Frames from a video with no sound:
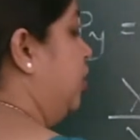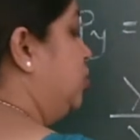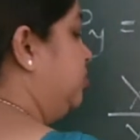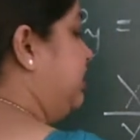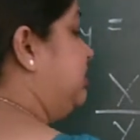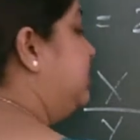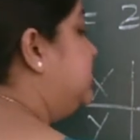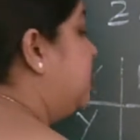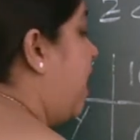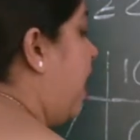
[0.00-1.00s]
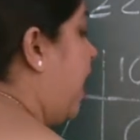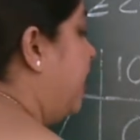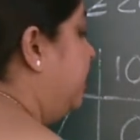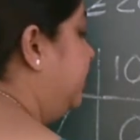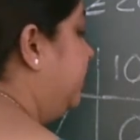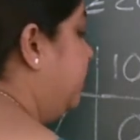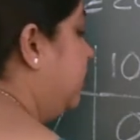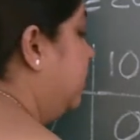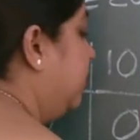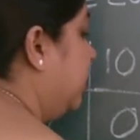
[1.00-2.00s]
So this is another
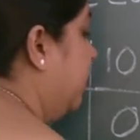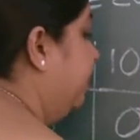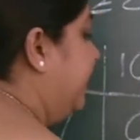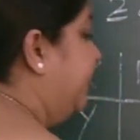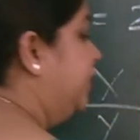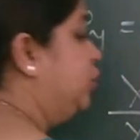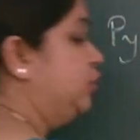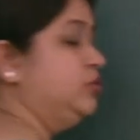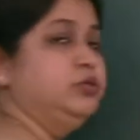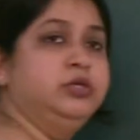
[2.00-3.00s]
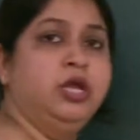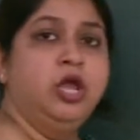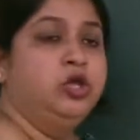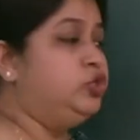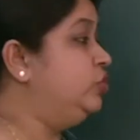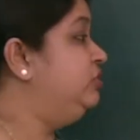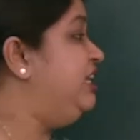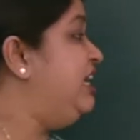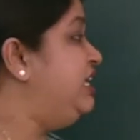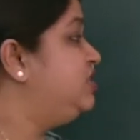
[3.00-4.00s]
combination. So
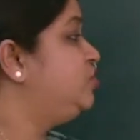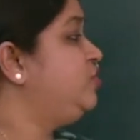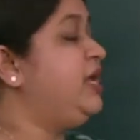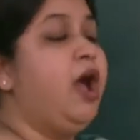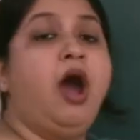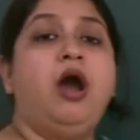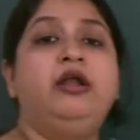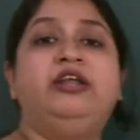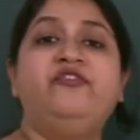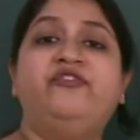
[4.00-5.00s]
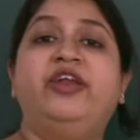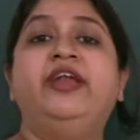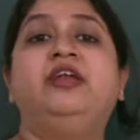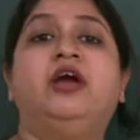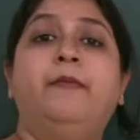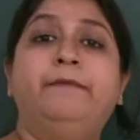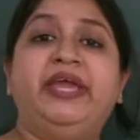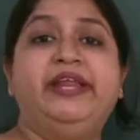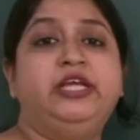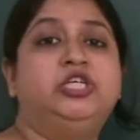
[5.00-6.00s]
these three are different
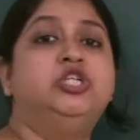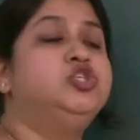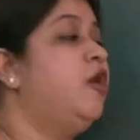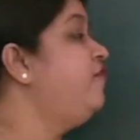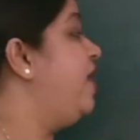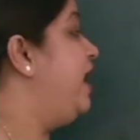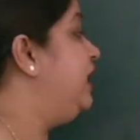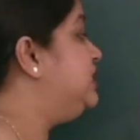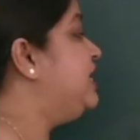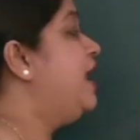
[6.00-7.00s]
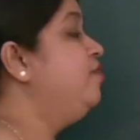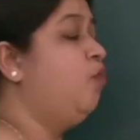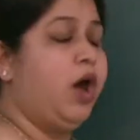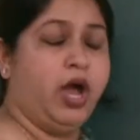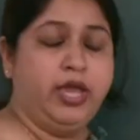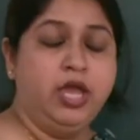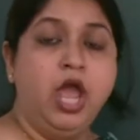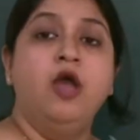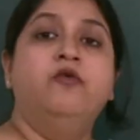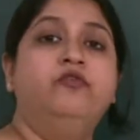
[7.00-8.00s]
combinations of X and Y
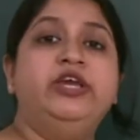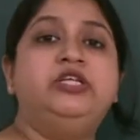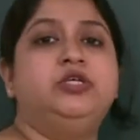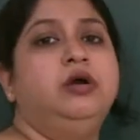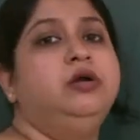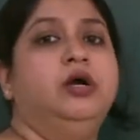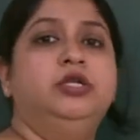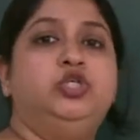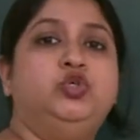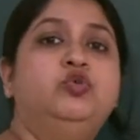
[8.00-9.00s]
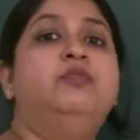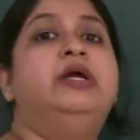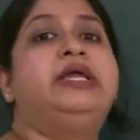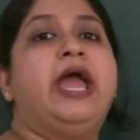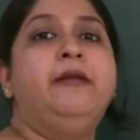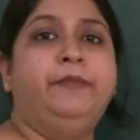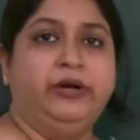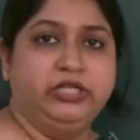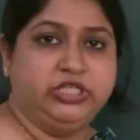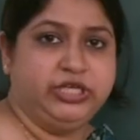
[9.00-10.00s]
which a consumer can
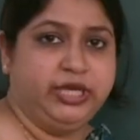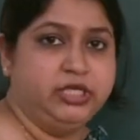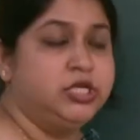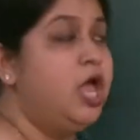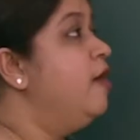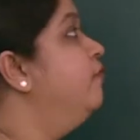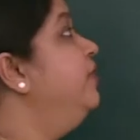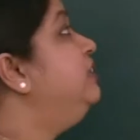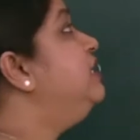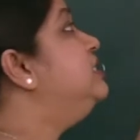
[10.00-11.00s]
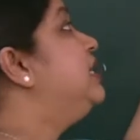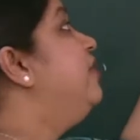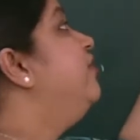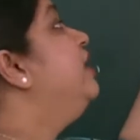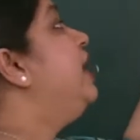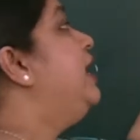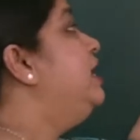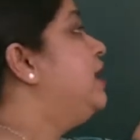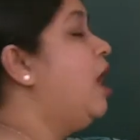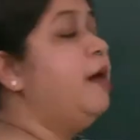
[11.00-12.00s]
purchase with his given
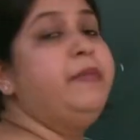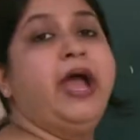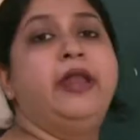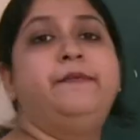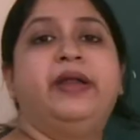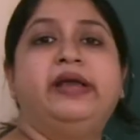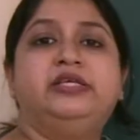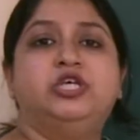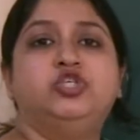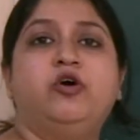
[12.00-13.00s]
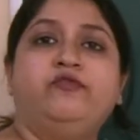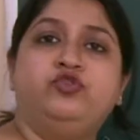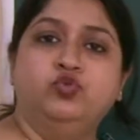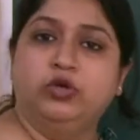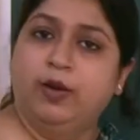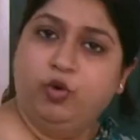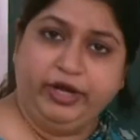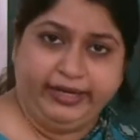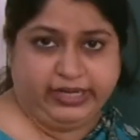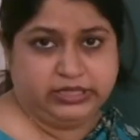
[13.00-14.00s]
income and prices of two
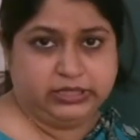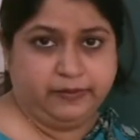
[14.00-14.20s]
commodities.